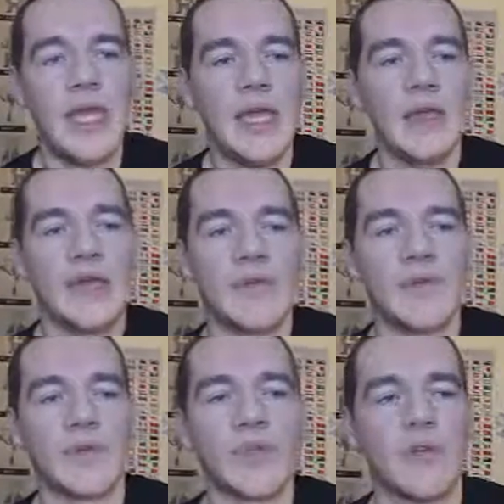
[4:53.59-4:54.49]
uh,
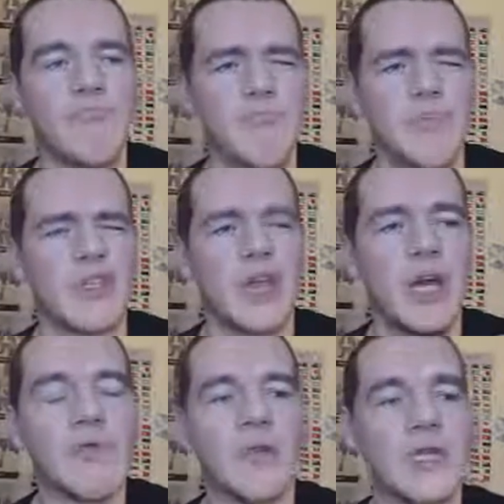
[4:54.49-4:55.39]
for some
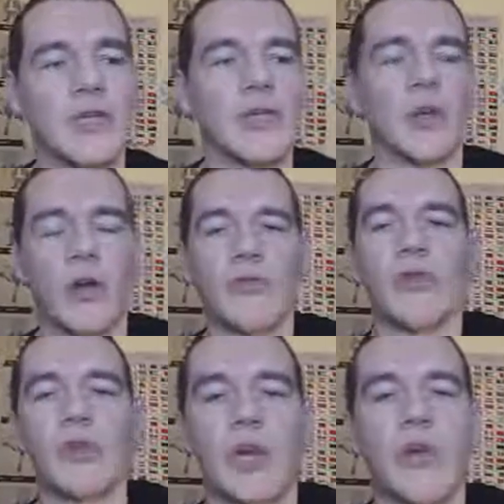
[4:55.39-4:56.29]
bizarre reason you're
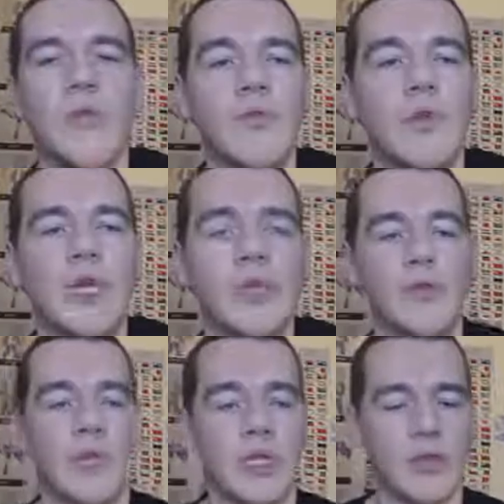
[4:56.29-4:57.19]
underground right you
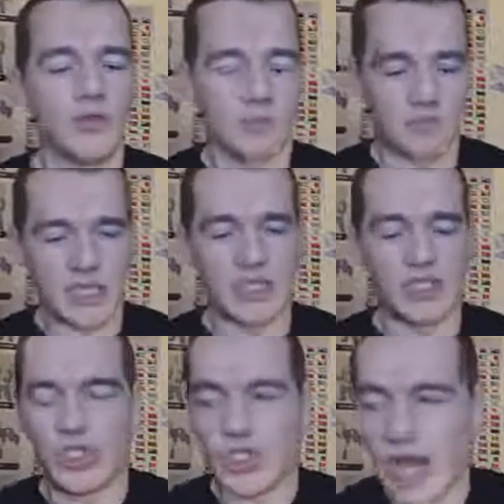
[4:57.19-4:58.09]
know one of those big
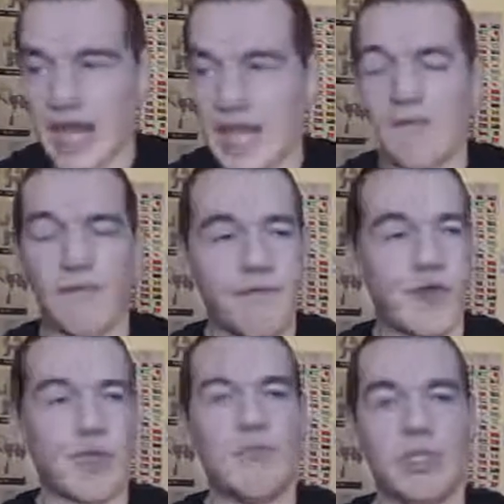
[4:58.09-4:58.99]
giant
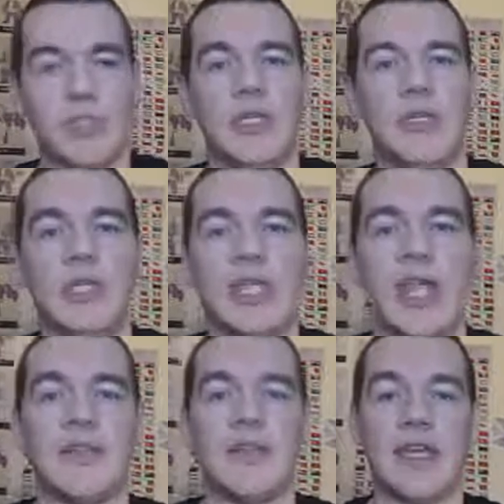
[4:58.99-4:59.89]
fucking machines you
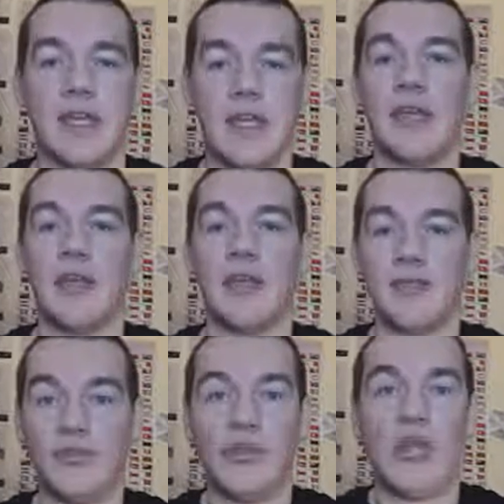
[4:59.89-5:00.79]
get to
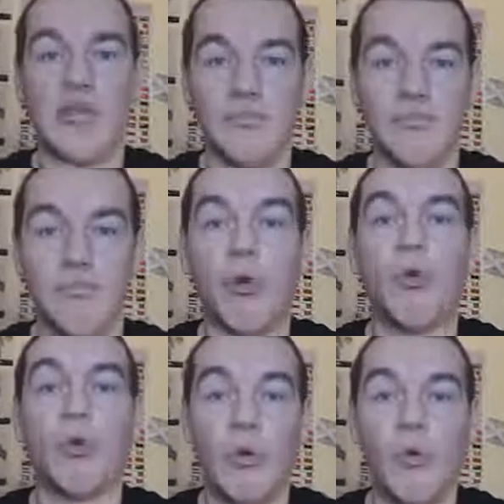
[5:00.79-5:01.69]
uh,
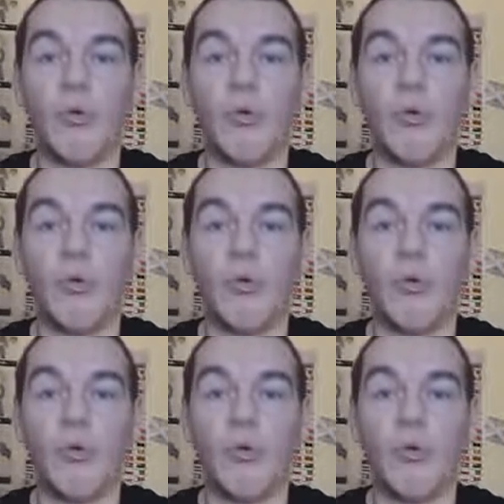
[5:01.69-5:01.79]
bore